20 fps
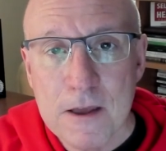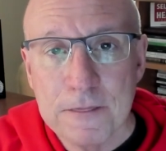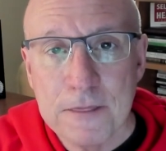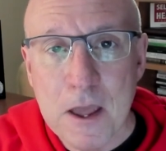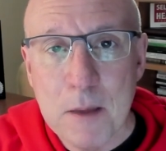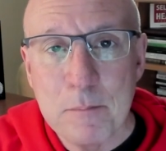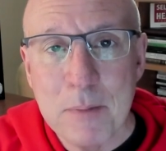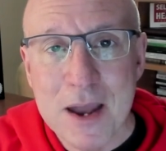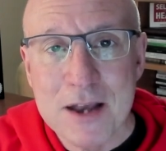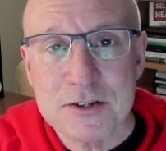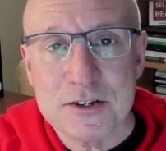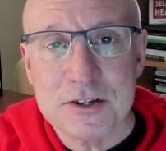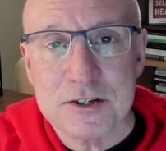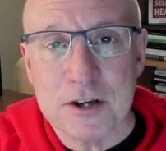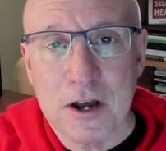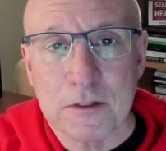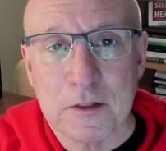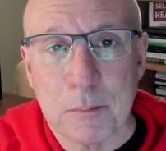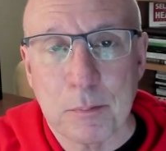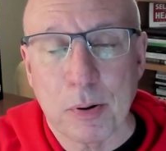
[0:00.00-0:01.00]
They base this
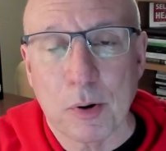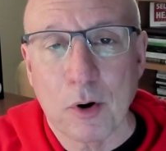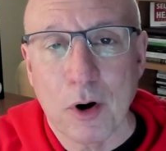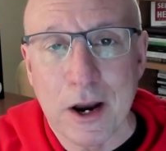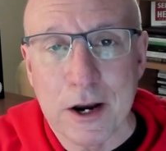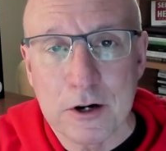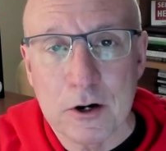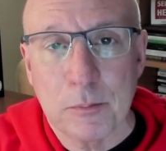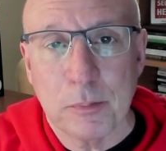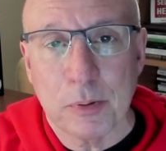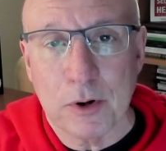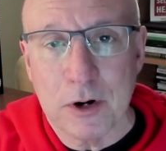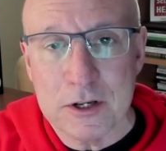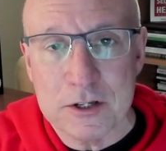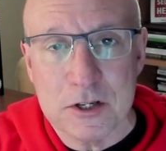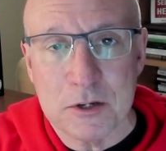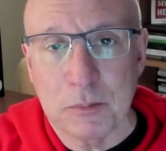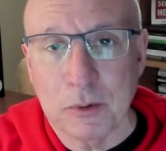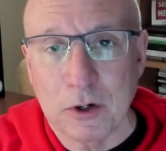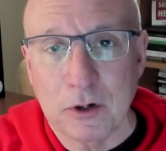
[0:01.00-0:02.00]
on the Pareto
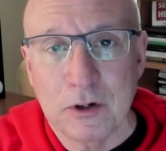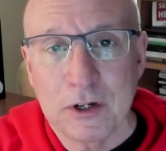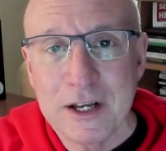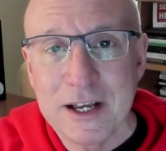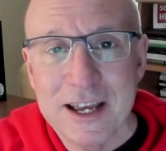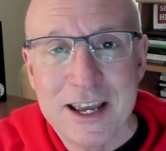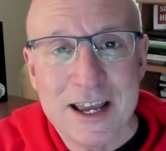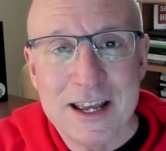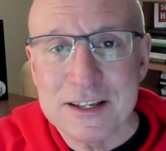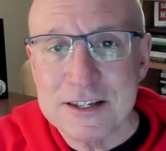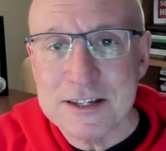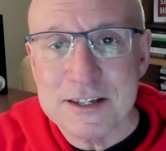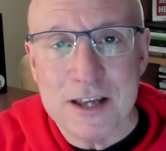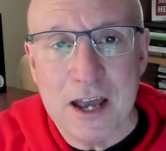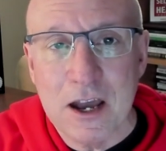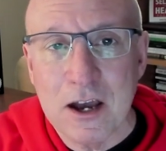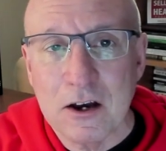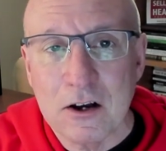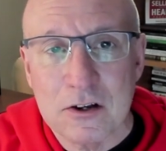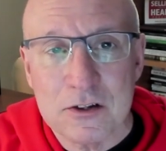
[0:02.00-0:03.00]
principle. In
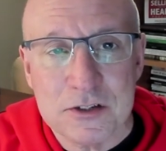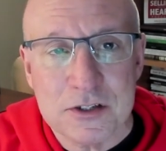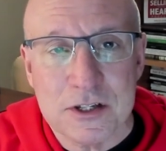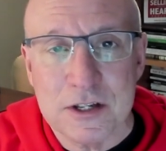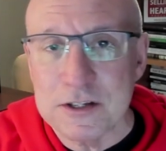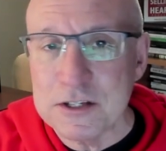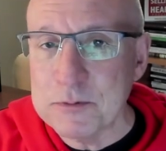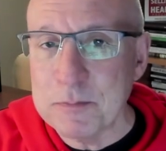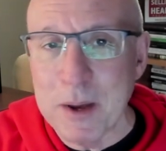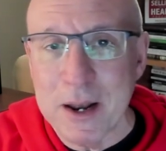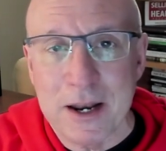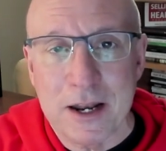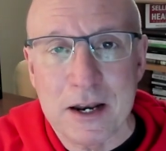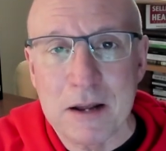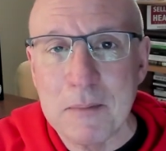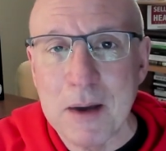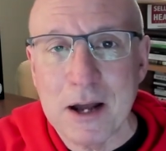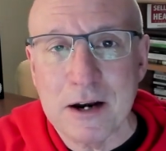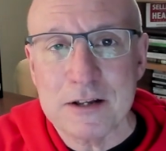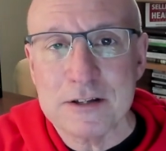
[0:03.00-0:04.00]
sales, spend any
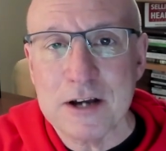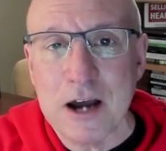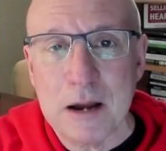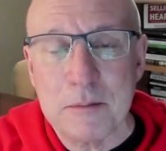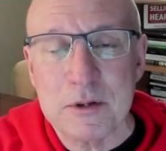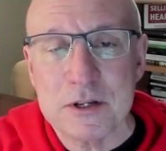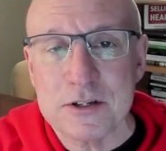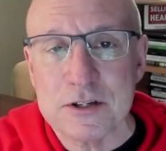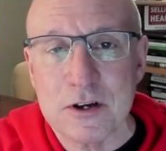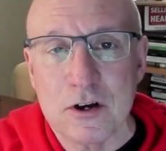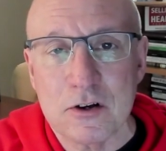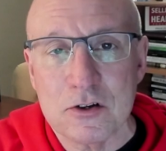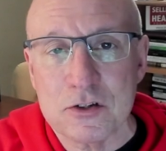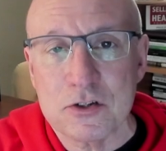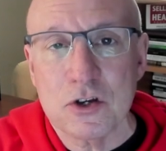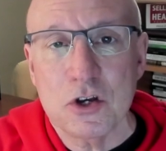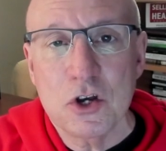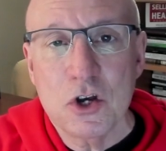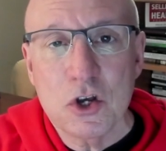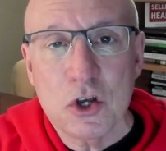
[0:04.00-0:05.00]
amount of time in
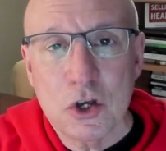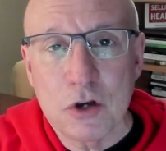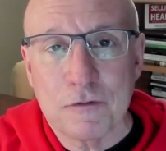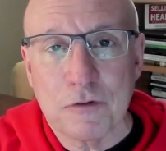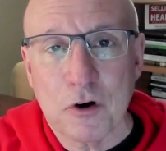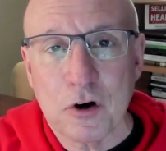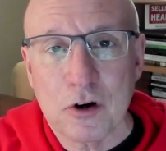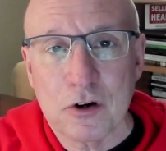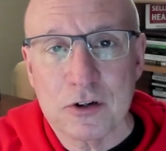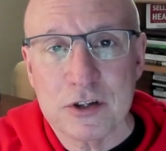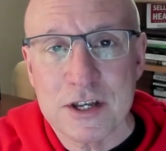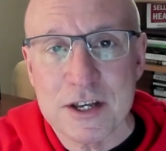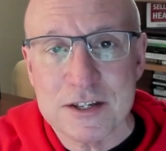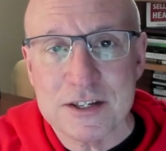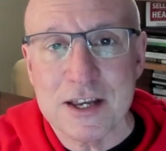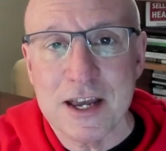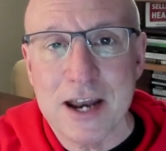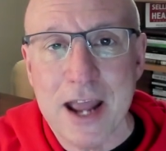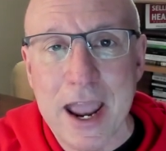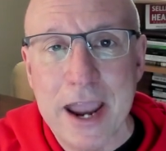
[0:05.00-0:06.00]
sales. You've heard this
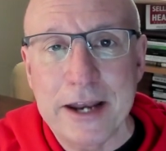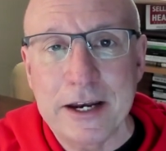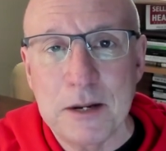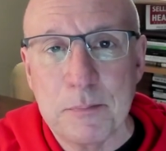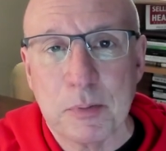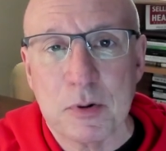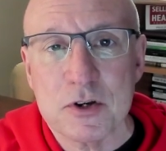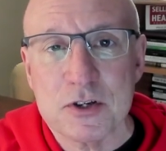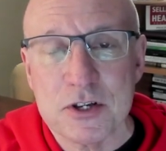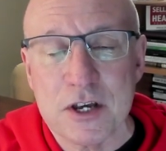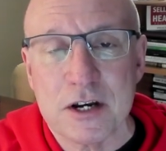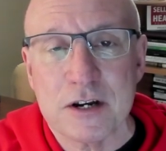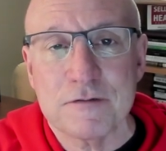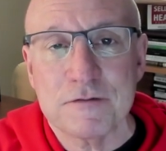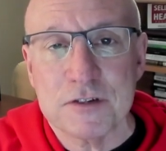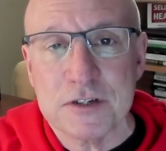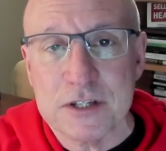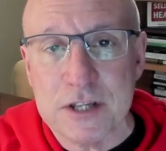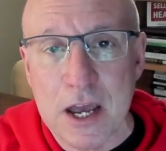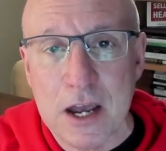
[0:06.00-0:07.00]
that 80% of
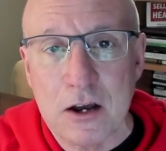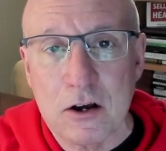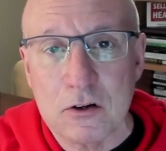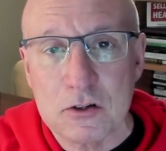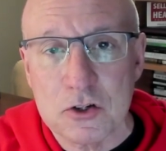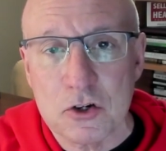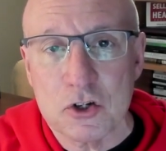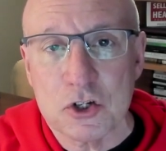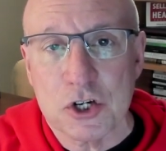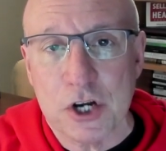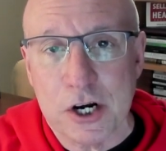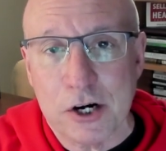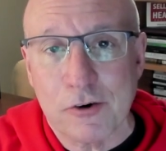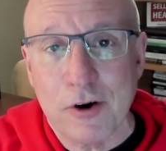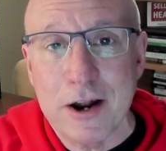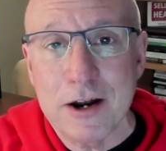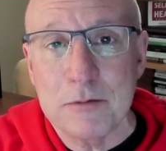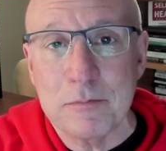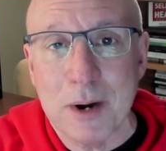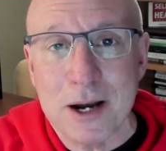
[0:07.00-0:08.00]
sales are
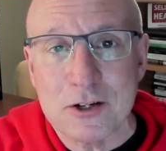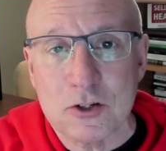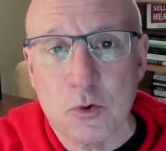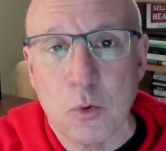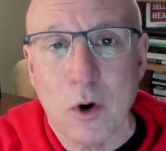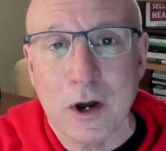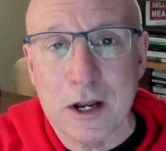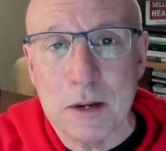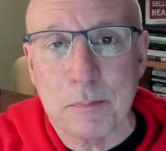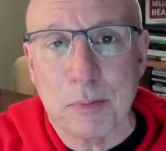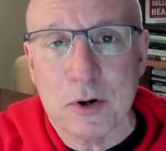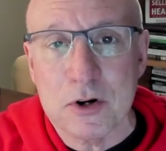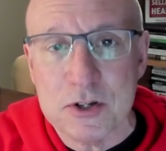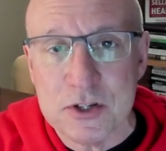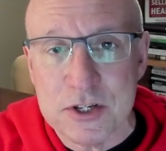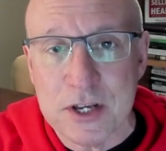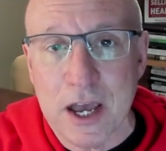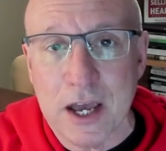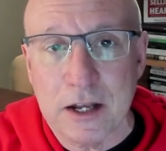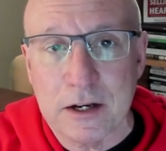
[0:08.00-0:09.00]
generated by
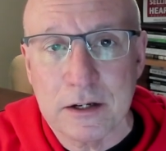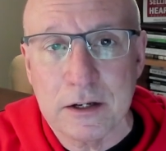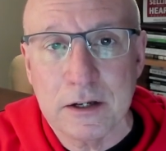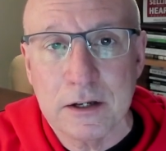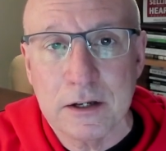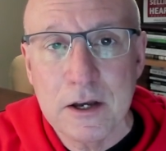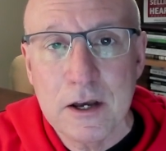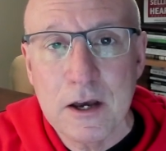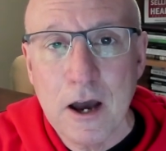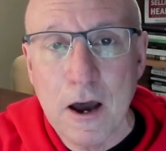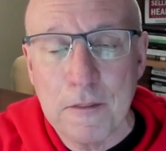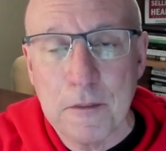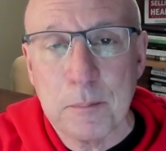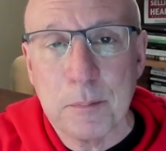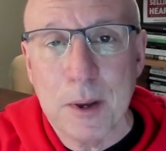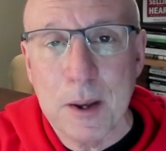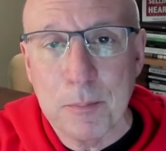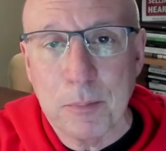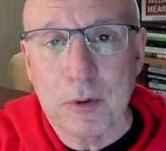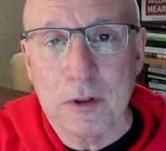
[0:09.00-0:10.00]
20% of the
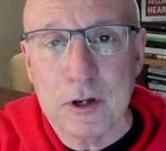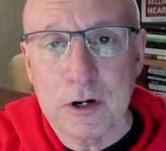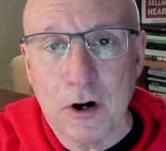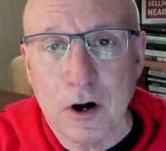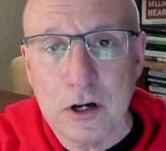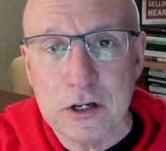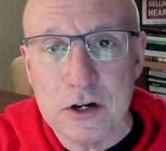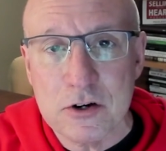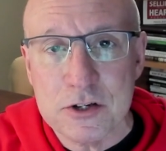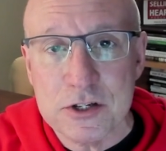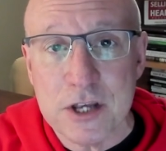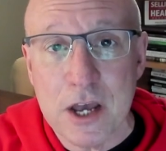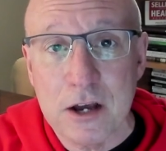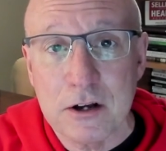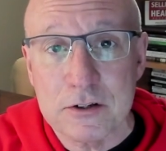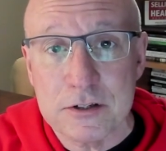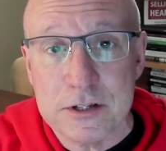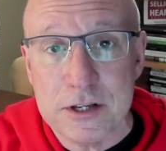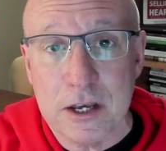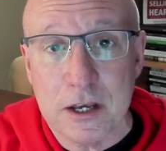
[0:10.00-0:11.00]
people that are on your
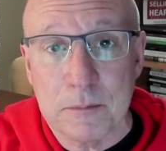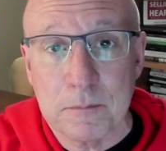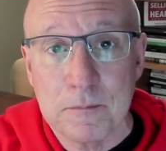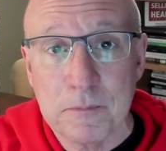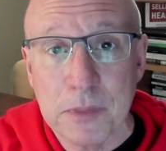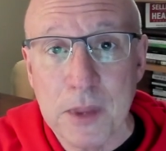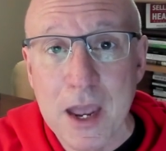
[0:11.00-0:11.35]
sales team.